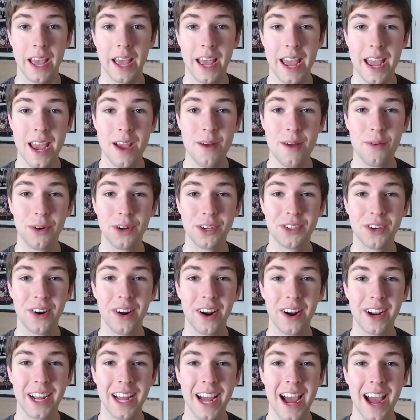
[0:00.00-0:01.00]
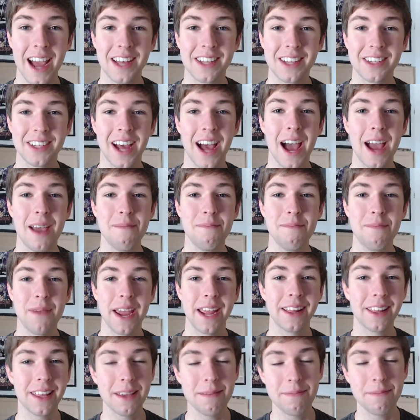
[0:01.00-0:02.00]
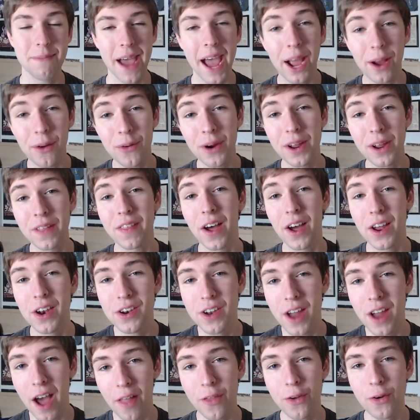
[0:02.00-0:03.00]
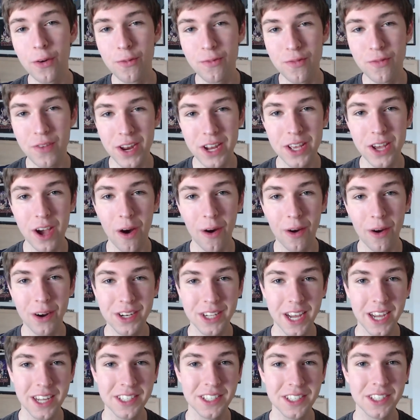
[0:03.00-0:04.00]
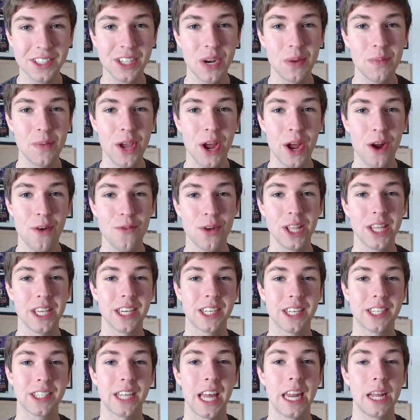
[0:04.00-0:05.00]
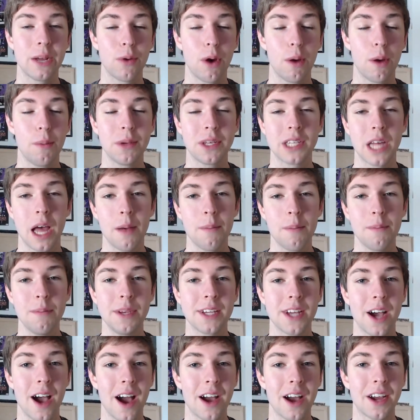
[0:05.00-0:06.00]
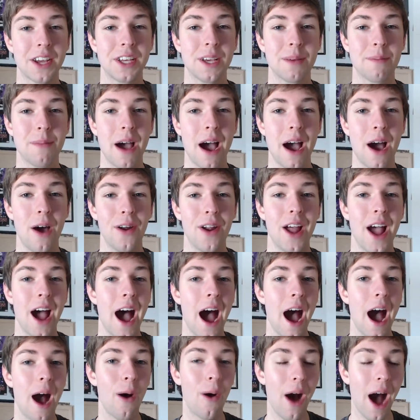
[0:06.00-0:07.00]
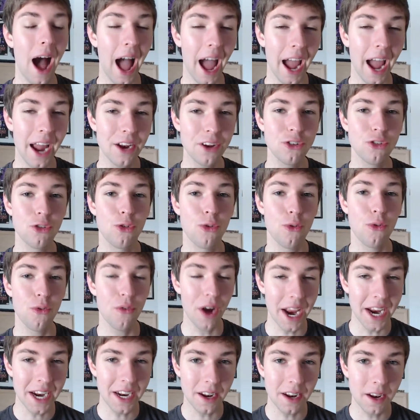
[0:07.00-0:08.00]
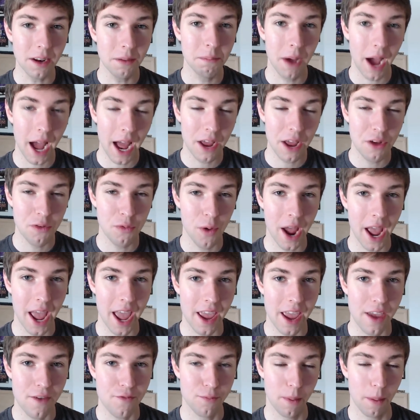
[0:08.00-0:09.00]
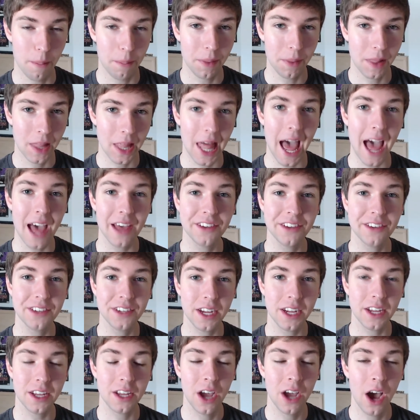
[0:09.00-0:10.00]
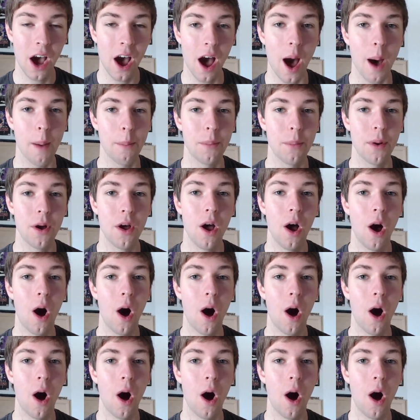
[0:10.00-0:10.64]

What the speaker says: Hey, what is going on, guys? I'm Bailey, back with another video, and today's is going to be a really exciting one because I'm going to be talking about how I traded my way from a plastic cup